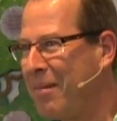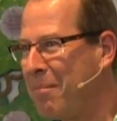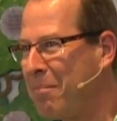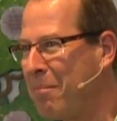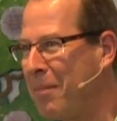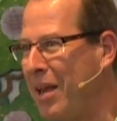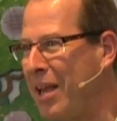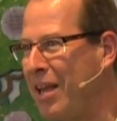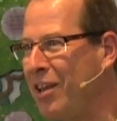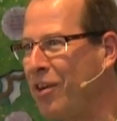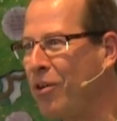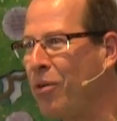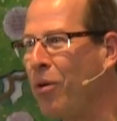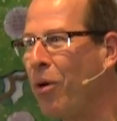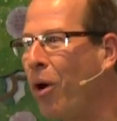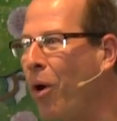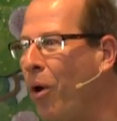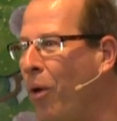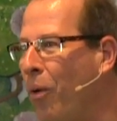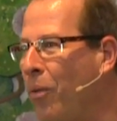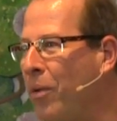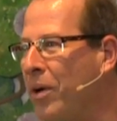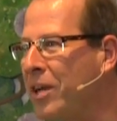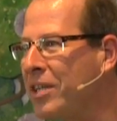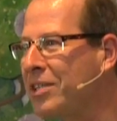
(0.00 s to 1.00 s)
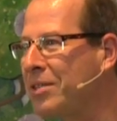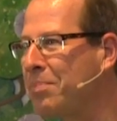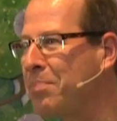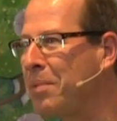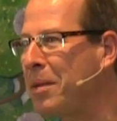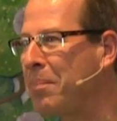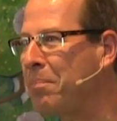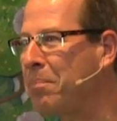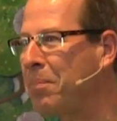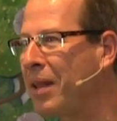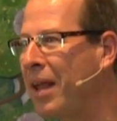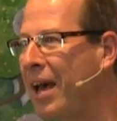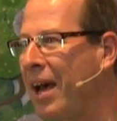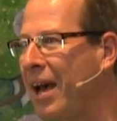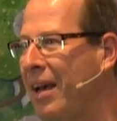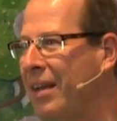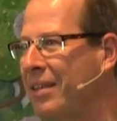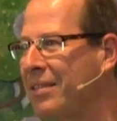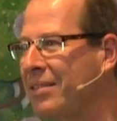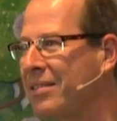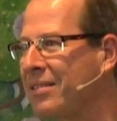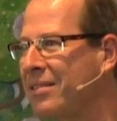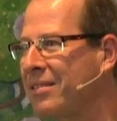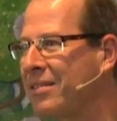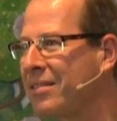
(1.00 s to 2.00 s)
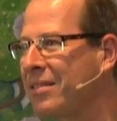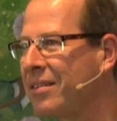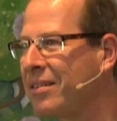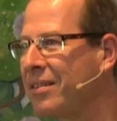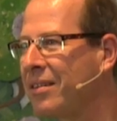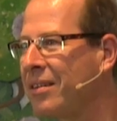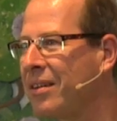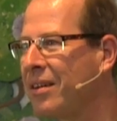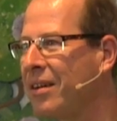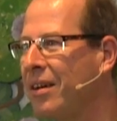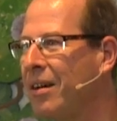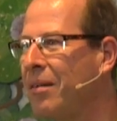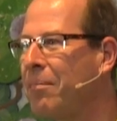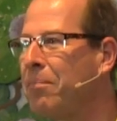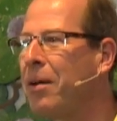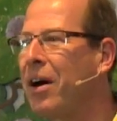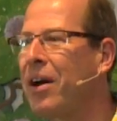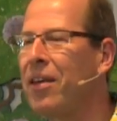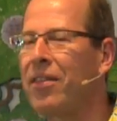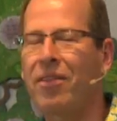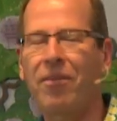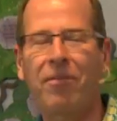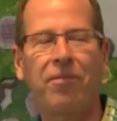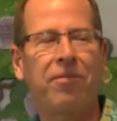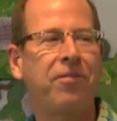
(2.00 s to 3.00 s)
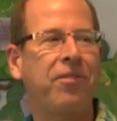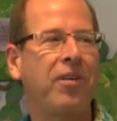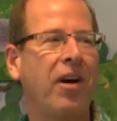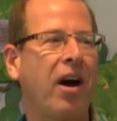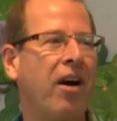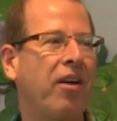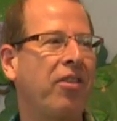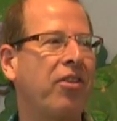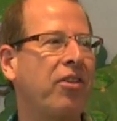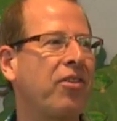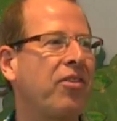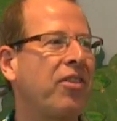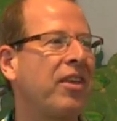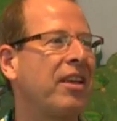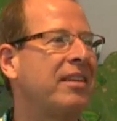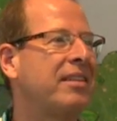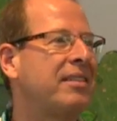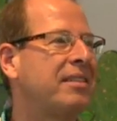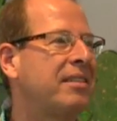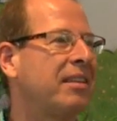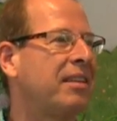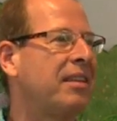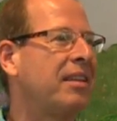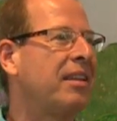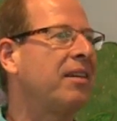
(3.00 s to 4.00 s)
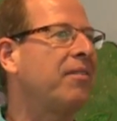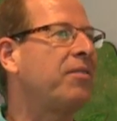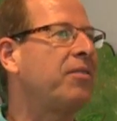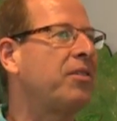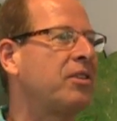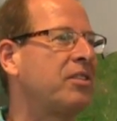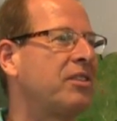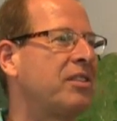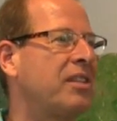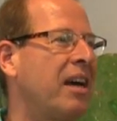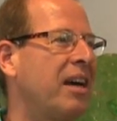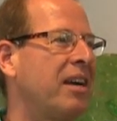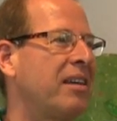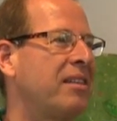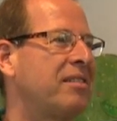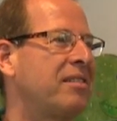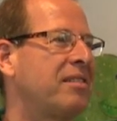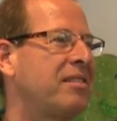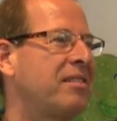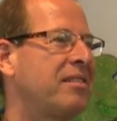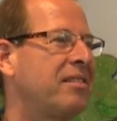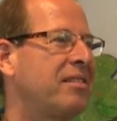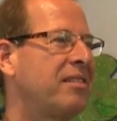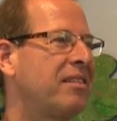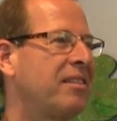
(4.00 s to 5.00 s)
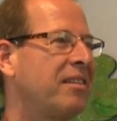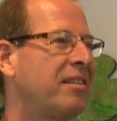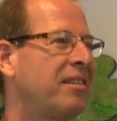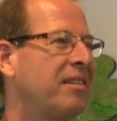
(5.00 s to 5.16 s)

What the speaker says: May you always be blessed by the Father that delivers us